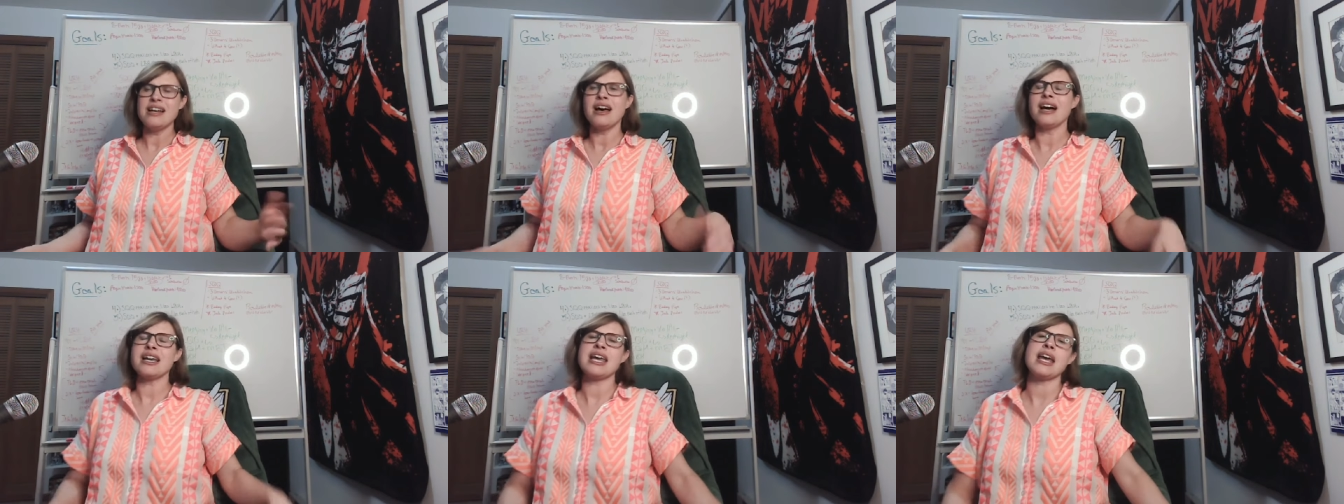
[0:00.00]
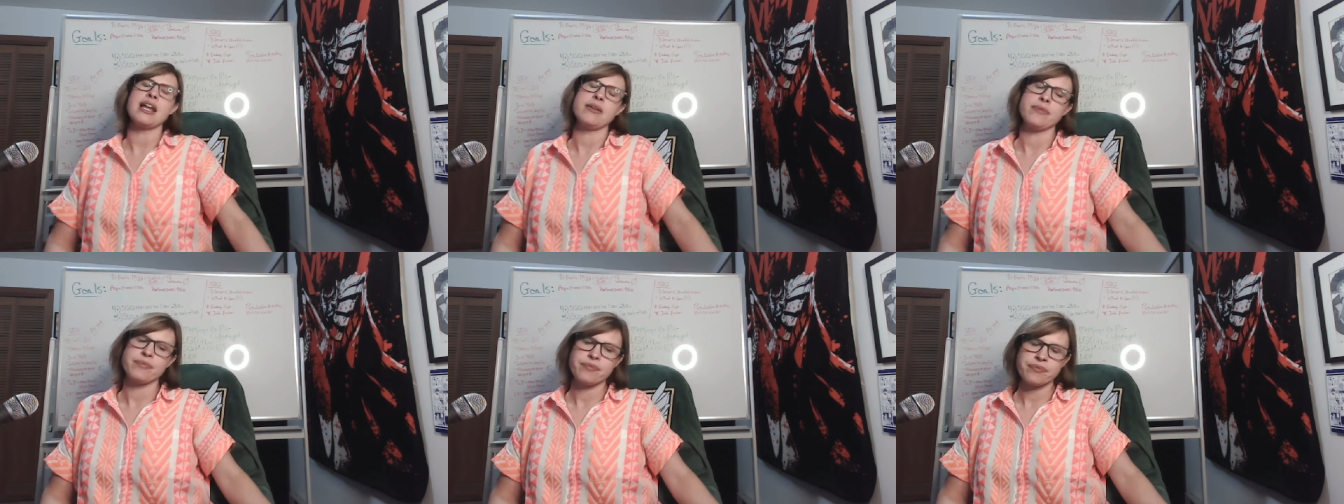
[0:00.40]

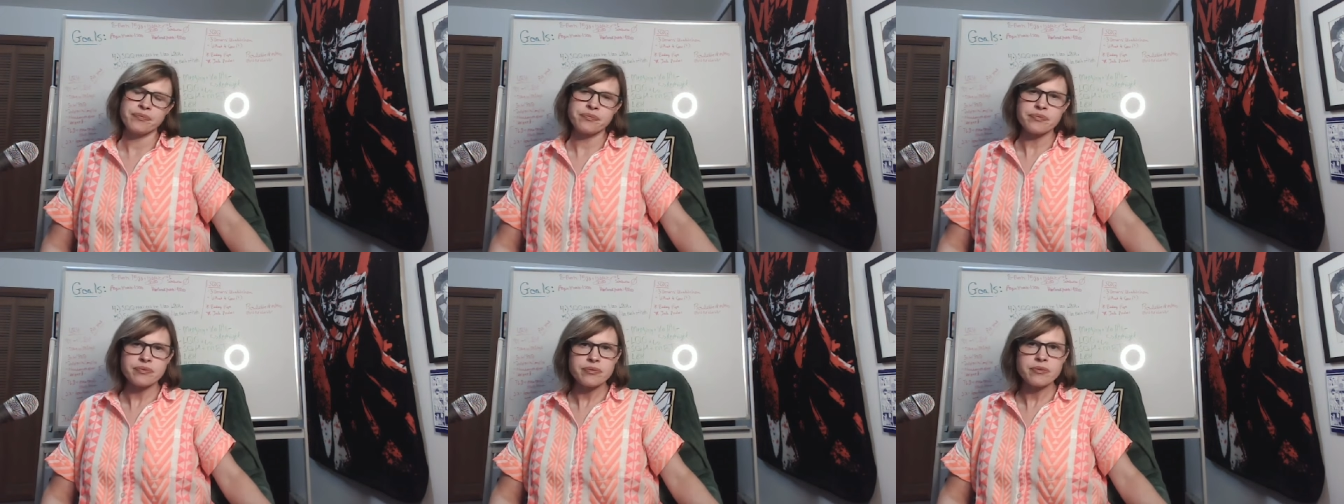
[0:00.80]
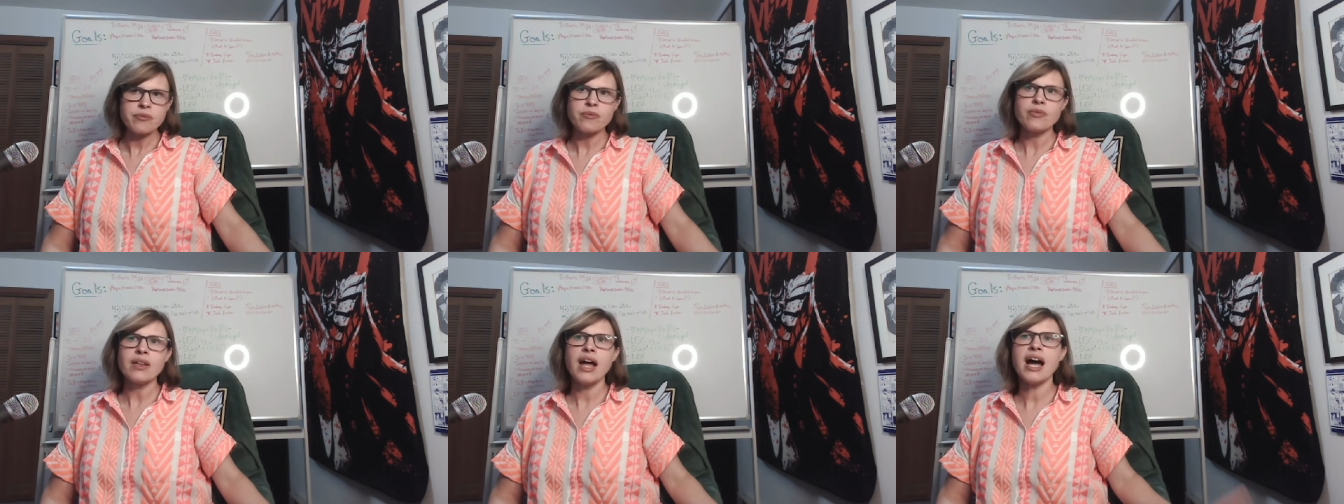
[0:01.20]
Again,
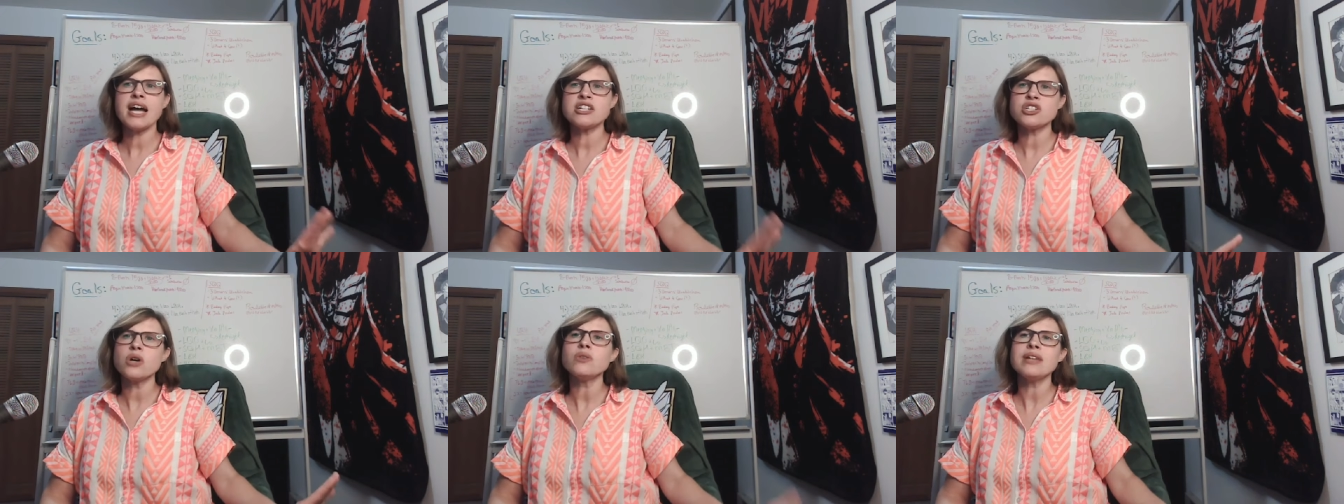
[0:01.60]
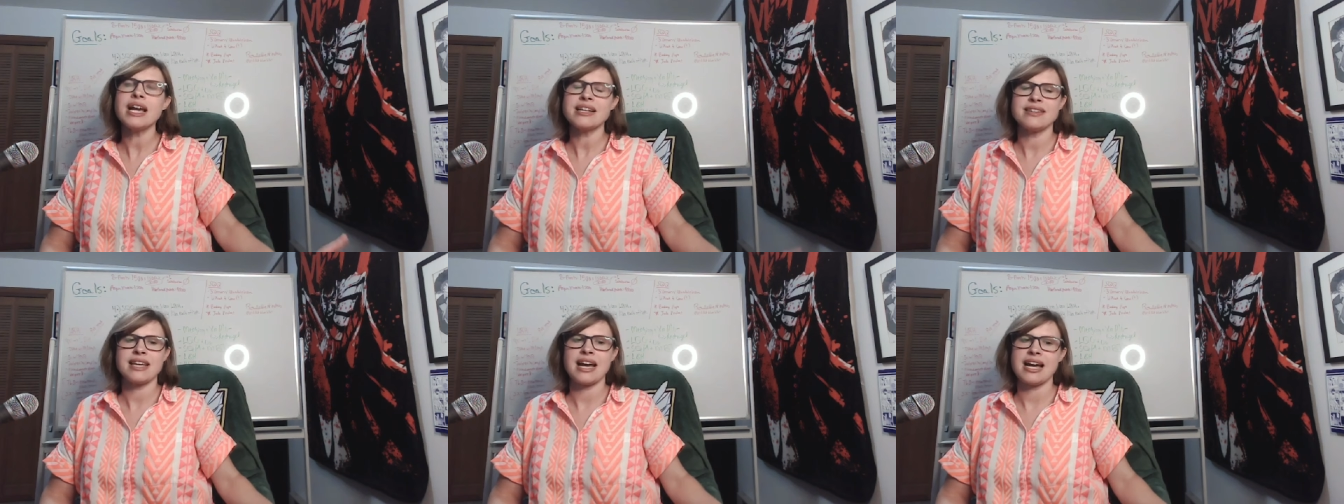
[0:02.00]
I don't
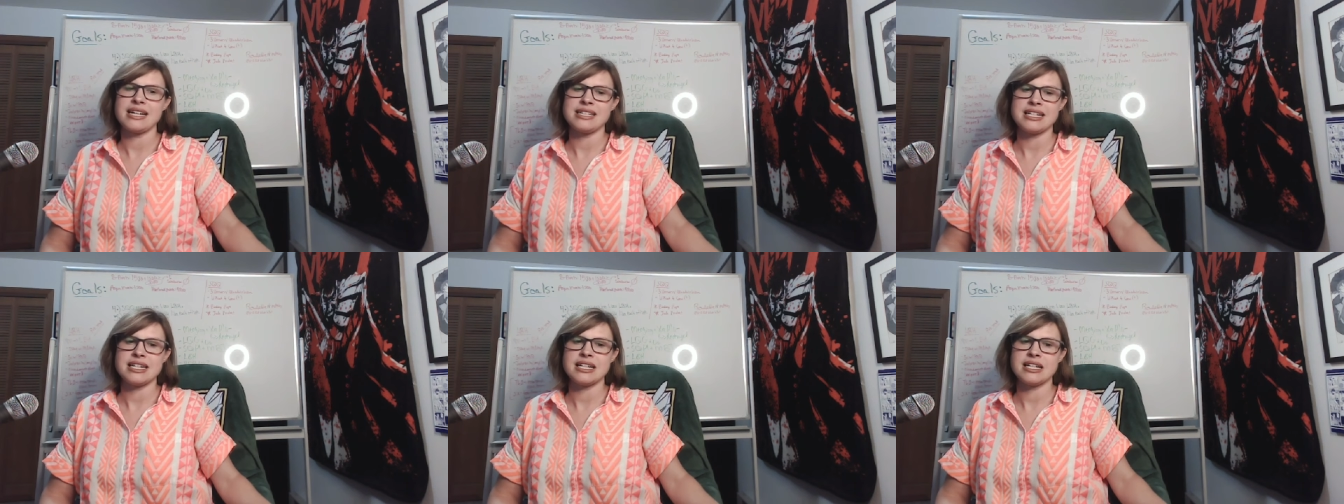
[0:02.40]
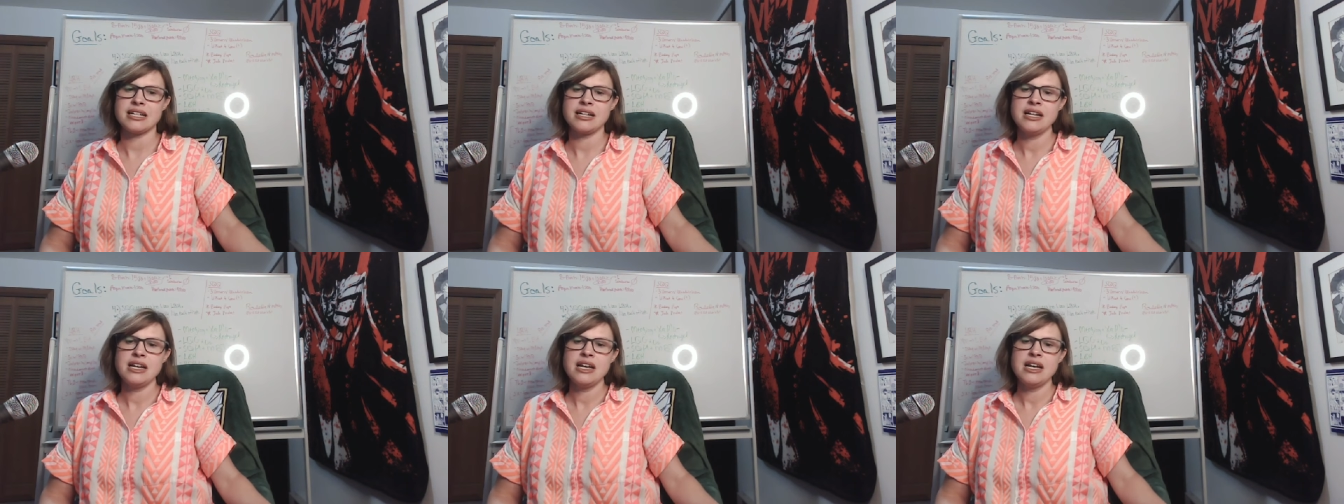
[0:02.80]
like the
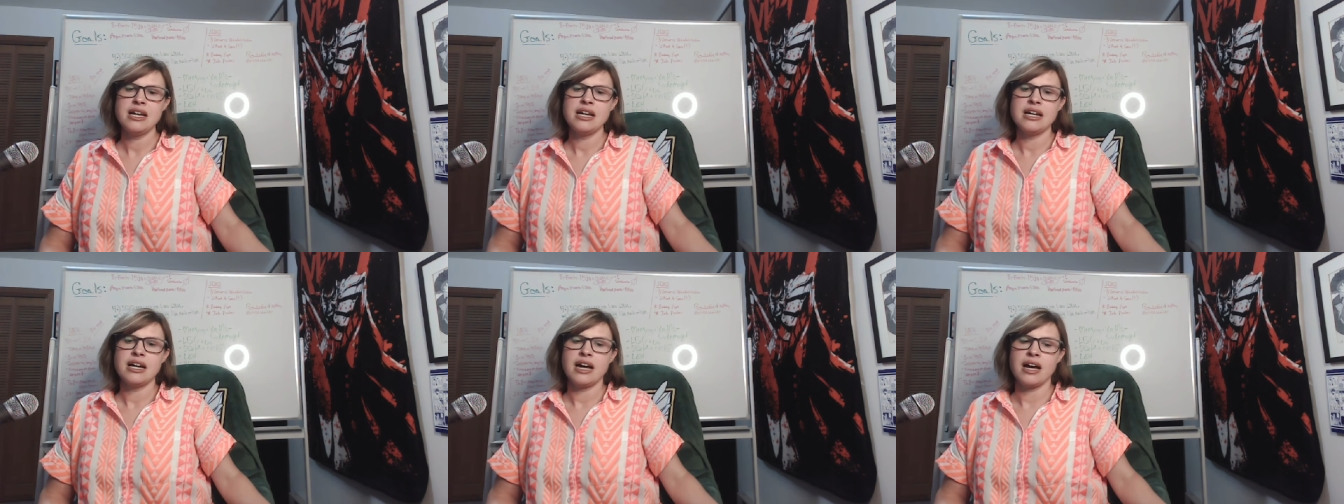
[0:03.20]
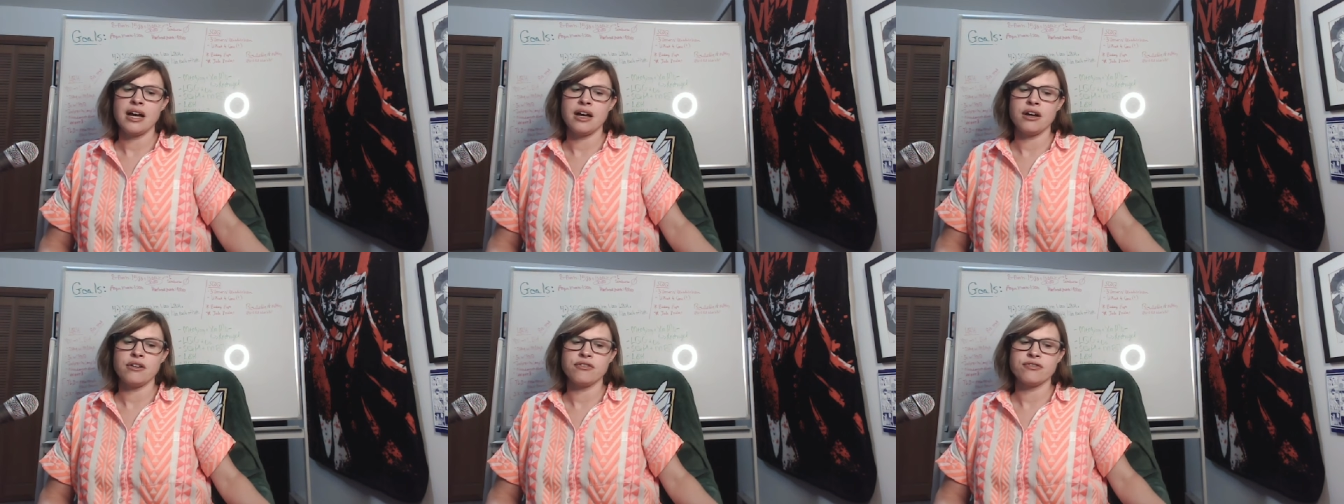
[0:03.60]
idea
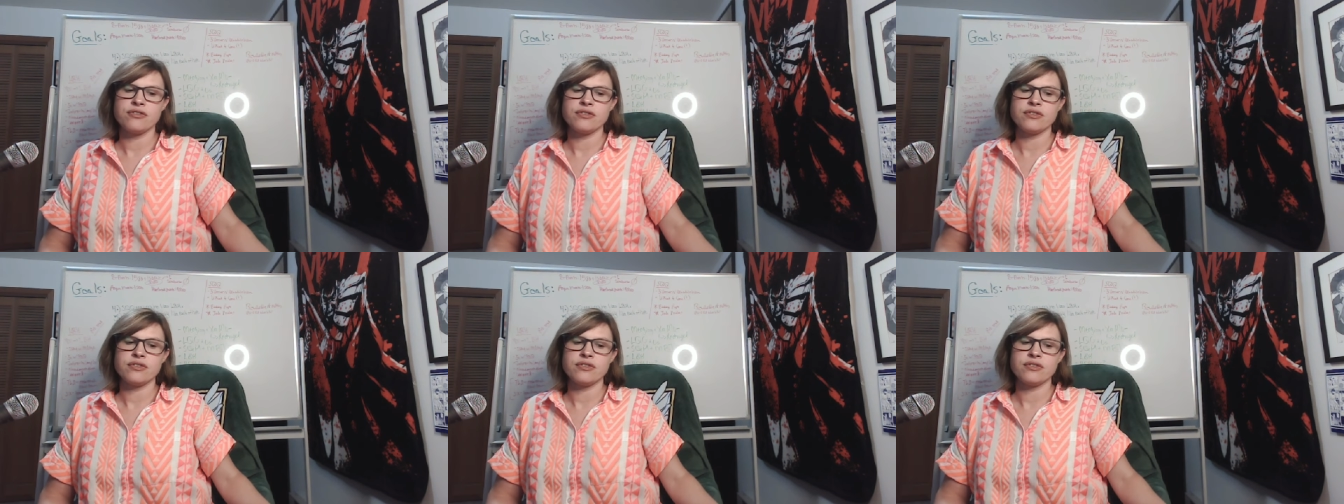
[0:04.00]
of